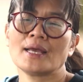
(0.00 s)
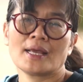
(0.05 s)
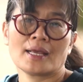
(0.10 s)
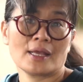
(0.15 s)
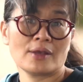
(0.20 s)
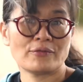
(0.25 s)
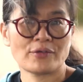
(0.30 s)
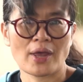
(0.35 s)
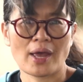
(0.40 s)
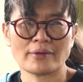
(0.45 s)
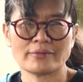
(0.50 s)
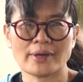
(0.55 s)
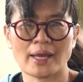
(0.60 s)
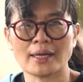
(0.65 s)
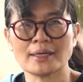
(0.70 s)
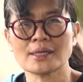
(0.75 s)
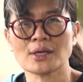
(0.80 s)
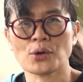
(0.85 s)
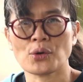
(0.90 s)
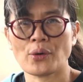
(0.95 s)
If you have
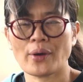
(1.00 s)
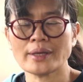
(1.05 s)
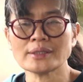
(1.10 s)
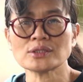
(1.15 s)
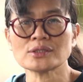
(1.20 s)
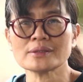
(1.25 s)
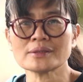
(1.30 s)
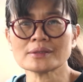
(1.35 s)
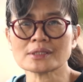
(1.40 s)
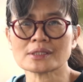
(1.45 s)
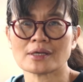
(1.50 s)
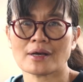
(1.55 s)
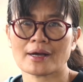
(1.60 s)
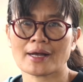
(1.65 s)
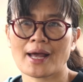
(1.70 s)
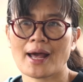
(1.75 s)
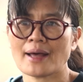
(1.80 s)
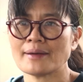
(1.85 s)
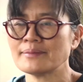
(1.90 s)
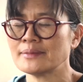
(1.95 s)
any questions or
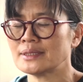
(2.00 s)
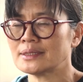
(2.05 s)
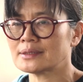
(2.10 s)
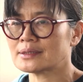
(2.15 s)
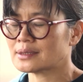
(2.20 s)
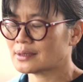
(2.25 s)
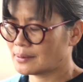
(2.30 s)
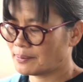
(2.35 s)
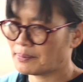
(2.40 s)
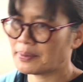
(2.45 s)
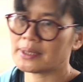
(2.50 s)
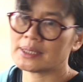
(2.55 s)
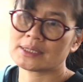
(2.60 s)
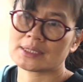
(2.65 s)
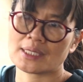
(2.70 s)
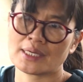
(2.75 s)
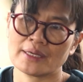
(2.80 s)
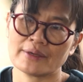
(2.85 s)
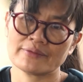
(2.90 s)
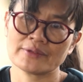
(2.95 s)
comments,
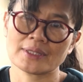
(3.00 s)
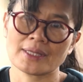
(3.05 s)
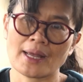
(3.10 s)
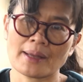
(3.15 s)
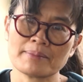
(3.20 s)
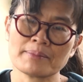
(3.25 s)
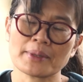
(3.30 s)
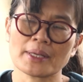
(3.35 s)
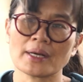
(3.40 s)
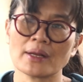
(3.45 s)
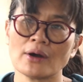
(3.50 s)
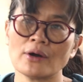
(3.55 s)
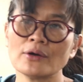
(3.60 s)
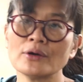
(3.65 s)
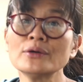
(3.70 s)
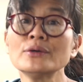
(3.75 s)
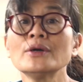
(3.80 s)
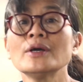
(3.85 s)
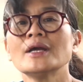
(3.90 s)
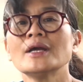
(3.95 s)
please leave it down below.